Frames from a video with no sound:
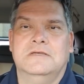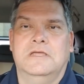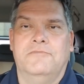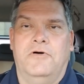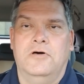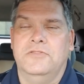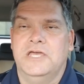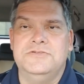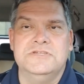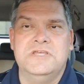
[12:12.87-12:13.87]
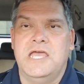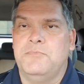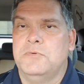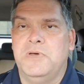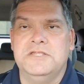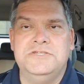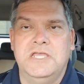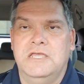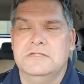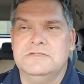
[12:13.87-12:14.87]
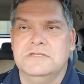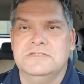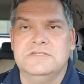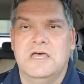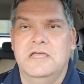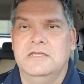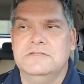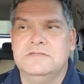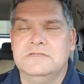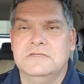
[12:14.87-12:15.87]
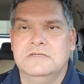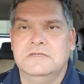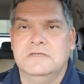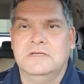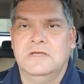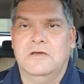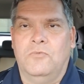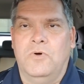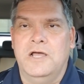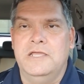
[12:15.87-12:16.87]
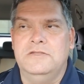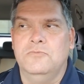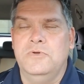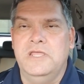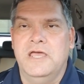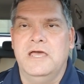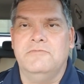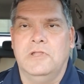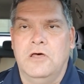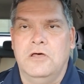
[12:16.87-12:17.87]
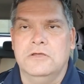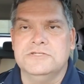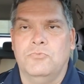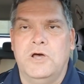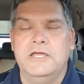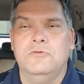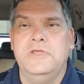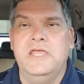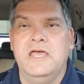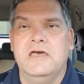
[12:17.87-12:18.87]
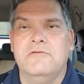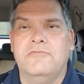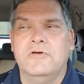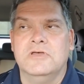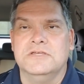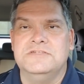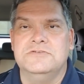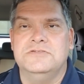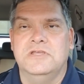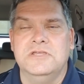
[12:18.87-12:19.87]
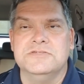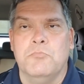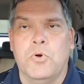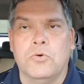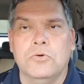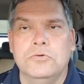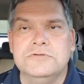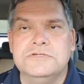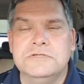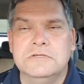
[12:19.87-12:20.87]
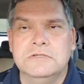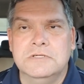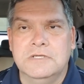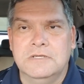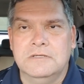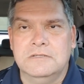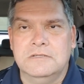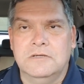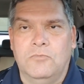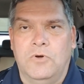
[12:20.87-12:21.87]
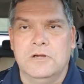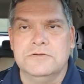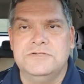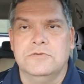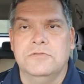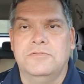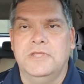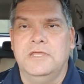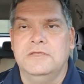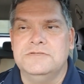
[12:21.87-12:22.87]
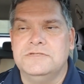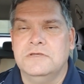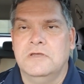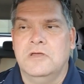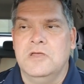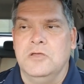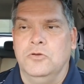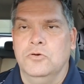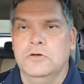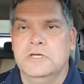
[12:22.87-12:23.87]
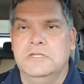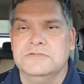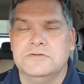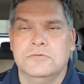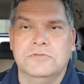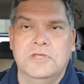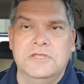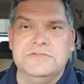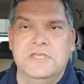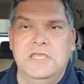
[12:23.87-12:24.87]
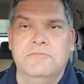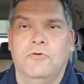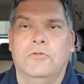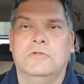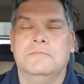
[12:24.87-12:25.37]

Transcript: if all that just happened by chance and science, why do we have laws? Why do we have a such thing as morals? Why are certain things good and certain things evil?